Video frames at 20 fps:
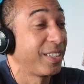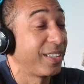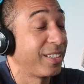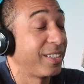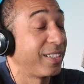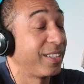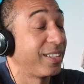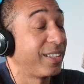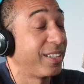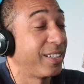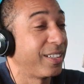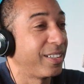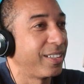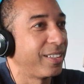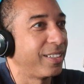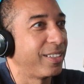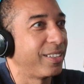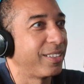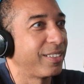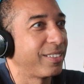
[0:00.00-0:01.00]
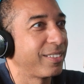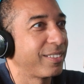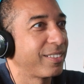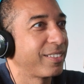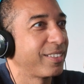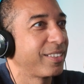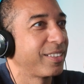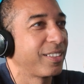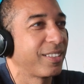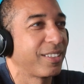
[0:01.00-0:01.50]
Yeah.
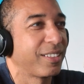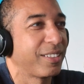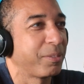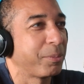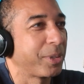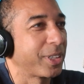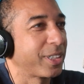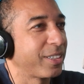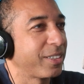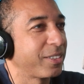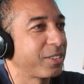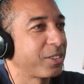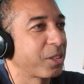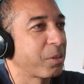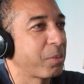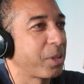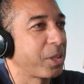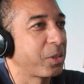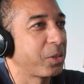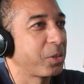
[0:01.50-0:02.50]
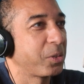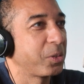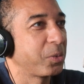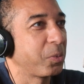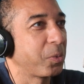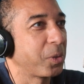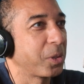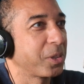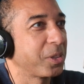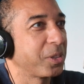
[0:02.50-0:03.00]
Oh, my God. You talk about old
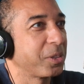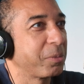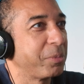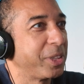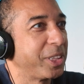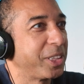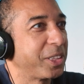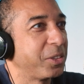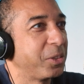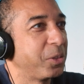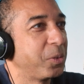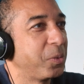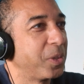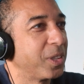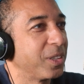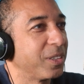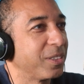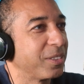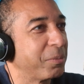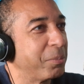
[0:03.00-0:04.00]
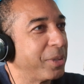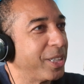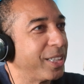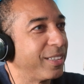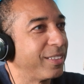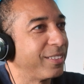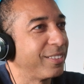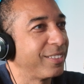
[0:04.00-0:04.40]
world meets new world, man.